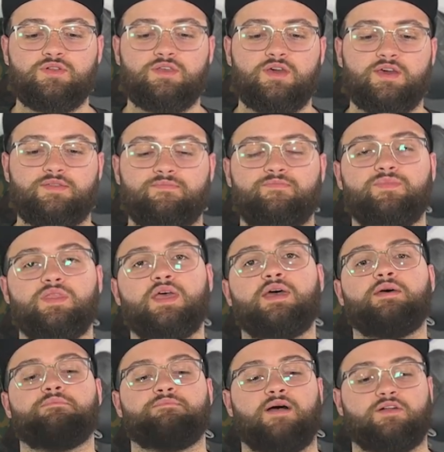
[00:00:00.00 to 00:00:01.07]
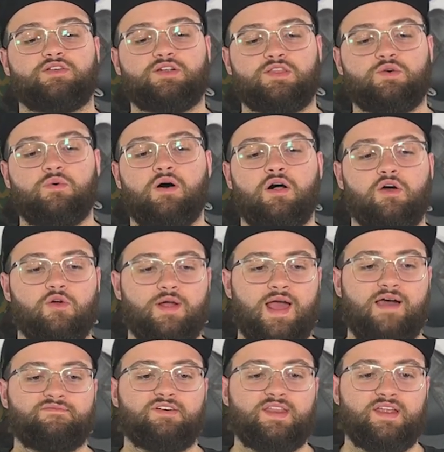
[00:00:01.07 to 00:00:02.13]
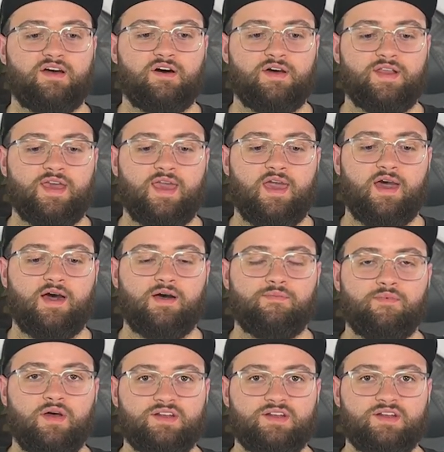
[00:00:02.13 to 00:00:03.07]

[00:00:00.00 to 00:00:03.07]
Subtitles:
You can mount it on the wall or have it on a